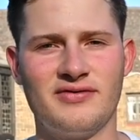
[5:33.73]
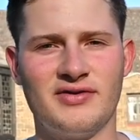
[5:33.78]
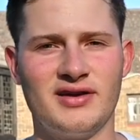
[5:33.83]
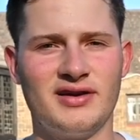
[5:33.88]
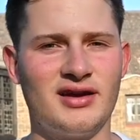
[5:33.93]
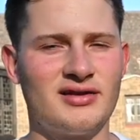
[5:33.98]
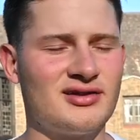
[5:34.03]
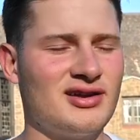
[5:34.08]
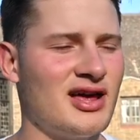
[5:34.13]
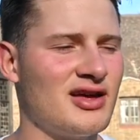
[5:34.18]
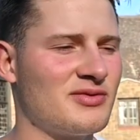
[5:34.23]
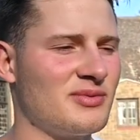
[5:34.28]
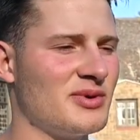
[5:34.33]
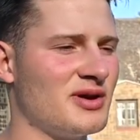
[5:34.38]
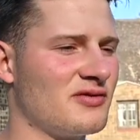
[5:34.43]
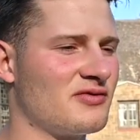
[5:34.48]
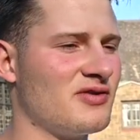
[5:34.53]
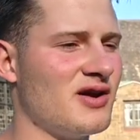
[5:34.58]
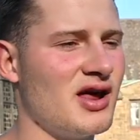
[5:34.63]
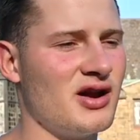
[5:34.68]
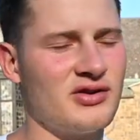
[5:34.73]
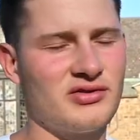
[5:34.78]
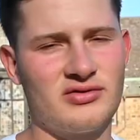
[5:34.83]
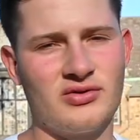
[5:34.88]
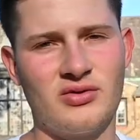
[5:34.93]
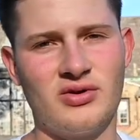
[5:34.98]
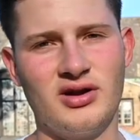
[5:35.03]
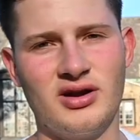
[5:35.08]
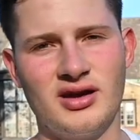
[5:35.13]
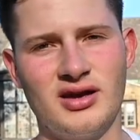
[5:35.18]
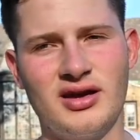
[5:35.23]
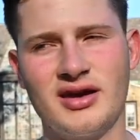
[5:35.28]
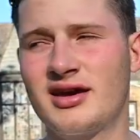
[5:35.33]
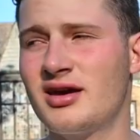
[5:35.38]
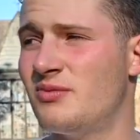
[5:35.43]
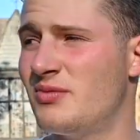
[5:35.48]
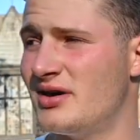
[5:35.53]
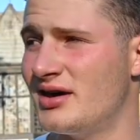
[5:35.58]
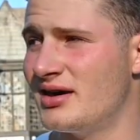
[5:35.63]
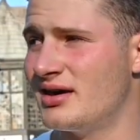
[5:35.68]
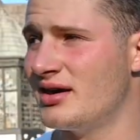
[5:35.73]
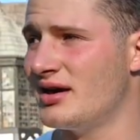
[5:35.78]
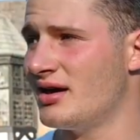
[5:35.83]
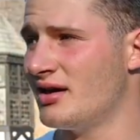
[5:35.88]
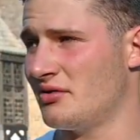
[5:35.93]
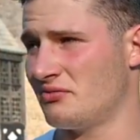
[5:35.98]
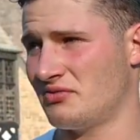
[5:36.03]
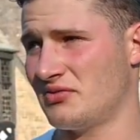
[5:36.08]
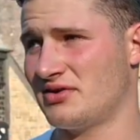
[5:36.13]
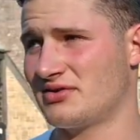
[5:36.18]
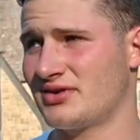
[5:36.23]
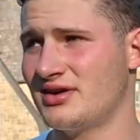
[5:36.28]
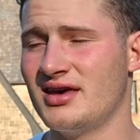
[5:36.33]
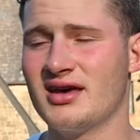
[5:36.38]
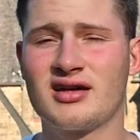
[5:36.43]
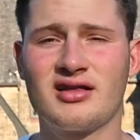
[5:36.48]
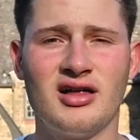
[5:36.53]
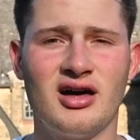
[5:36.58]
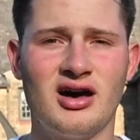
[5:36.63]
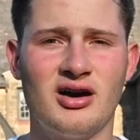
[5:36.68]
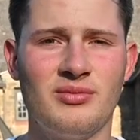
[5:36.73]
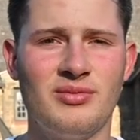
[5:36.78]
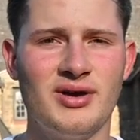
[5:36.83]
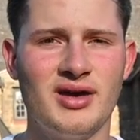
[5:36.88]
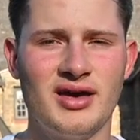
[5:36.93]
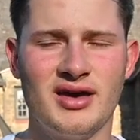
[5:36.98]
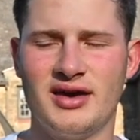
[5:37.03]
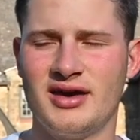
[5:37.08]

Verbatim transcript: It doesn't have to be a frat or sorority. It could be the ski club.